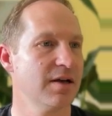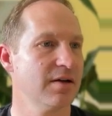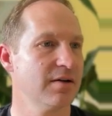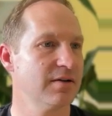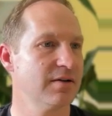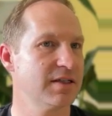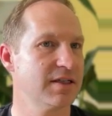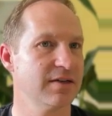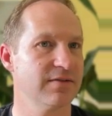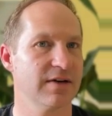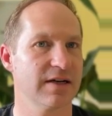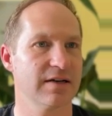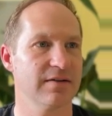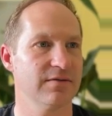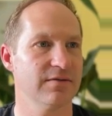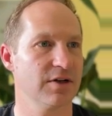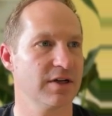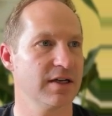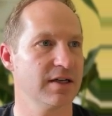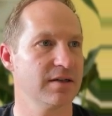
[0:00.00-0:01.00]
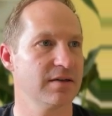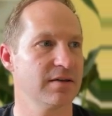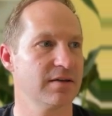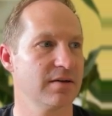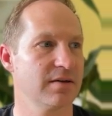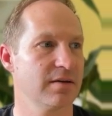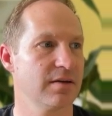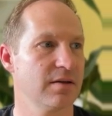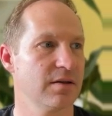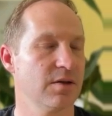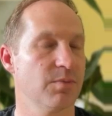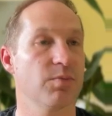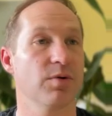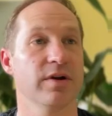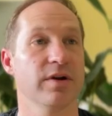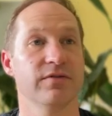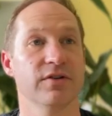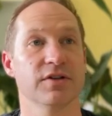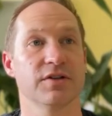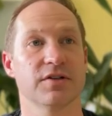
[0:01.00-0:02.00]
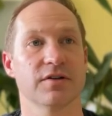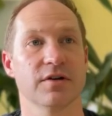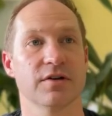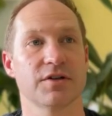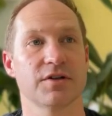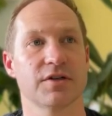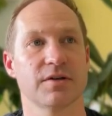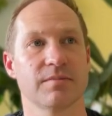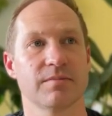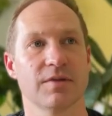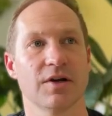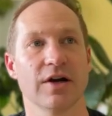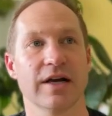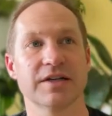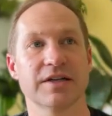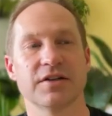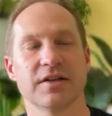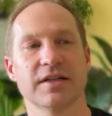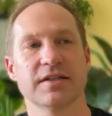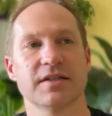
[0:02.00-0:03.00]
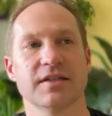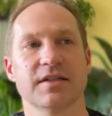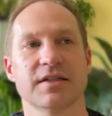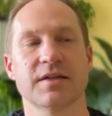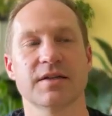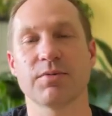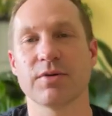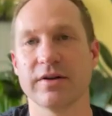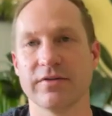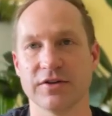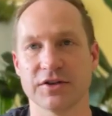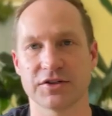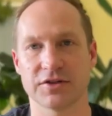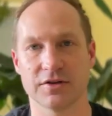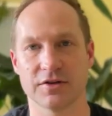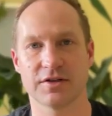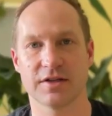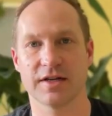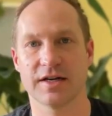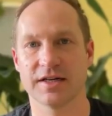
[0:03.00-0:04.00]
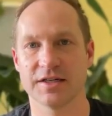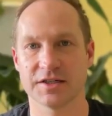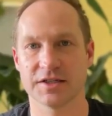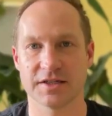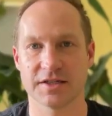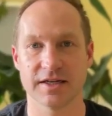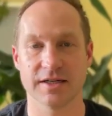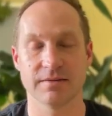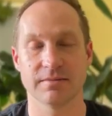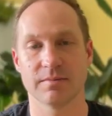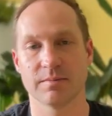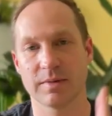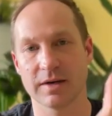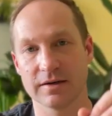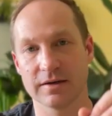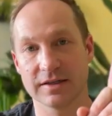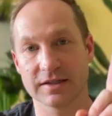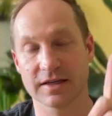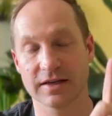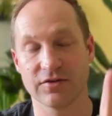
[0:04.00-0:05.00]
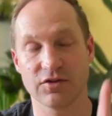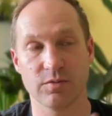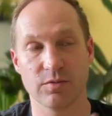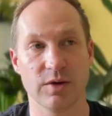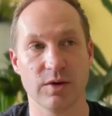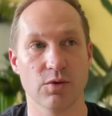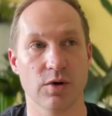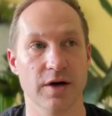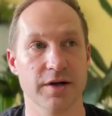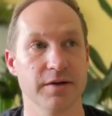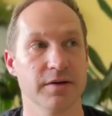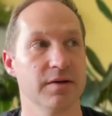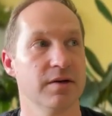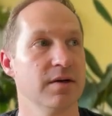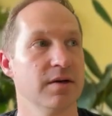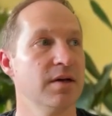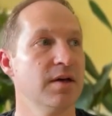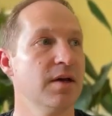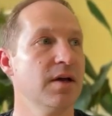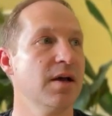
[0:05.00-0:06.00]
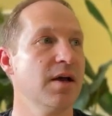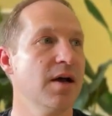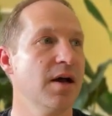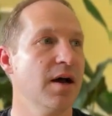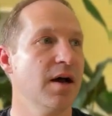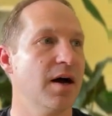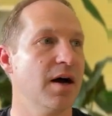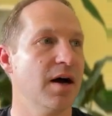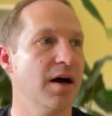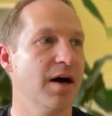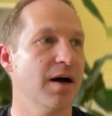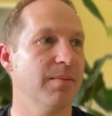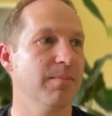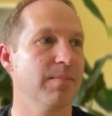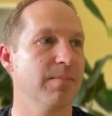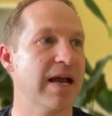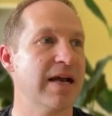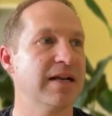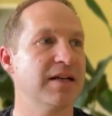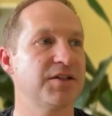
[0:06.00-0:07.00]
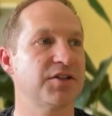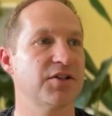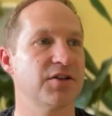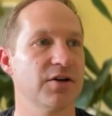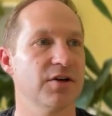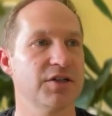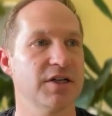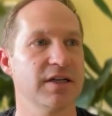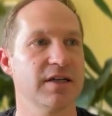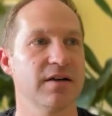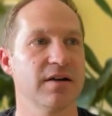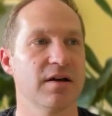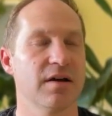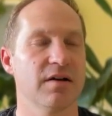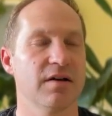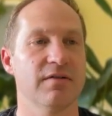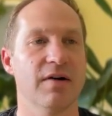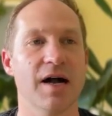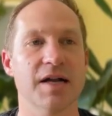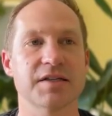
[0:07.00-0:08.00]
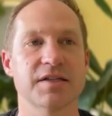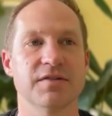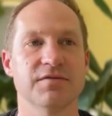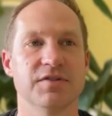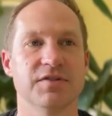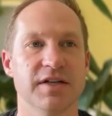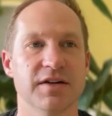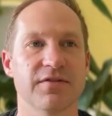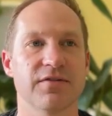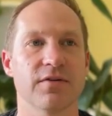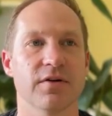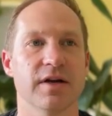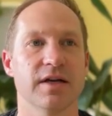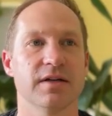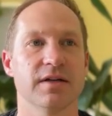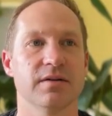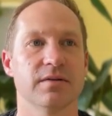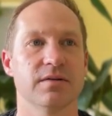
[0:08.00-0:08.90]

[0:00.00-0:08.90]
Let's see if I can look at the previous search. Okay, so this is the previous search that I just did. Apparently it's giving me one. And it's searching lots of different